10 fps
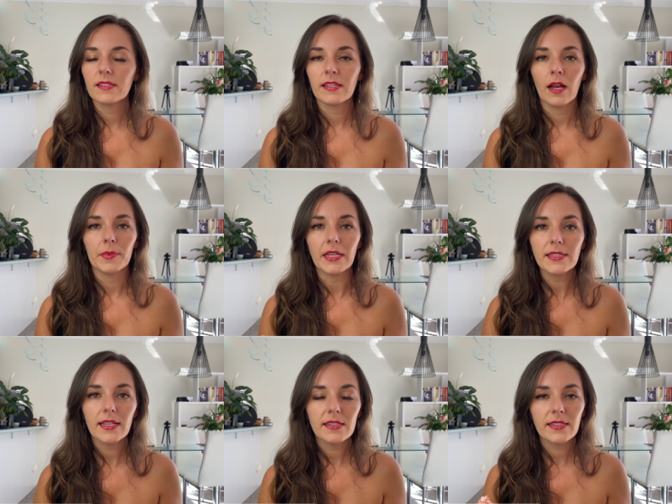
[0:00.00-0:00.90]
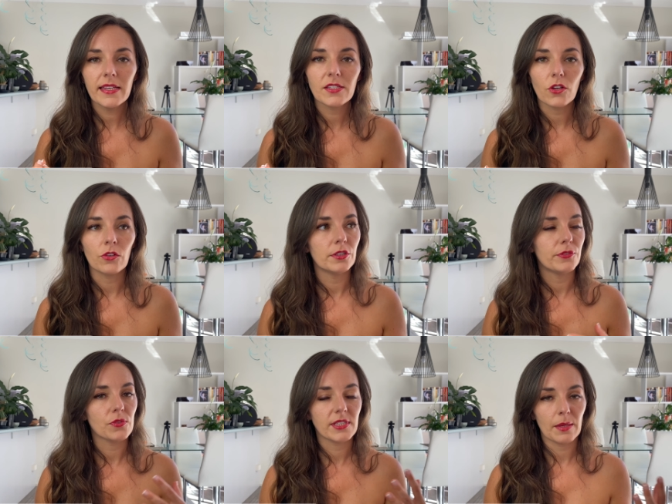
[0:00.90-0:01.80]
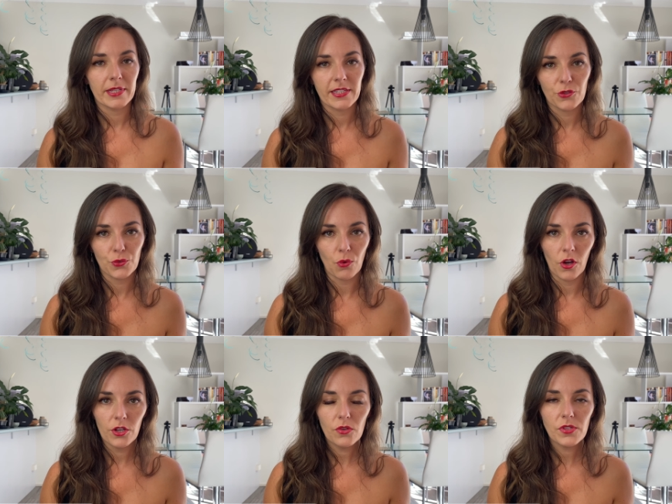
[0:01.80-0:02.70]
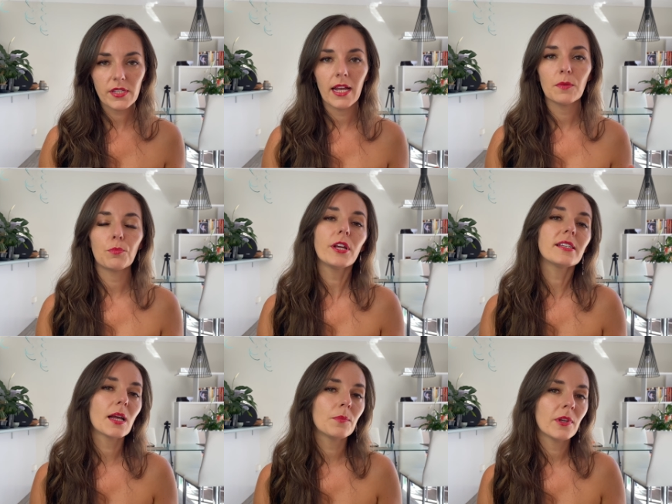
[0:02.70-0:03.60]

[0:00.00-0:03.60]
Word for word: some incense sticks or diffuse some essential oils, and bring some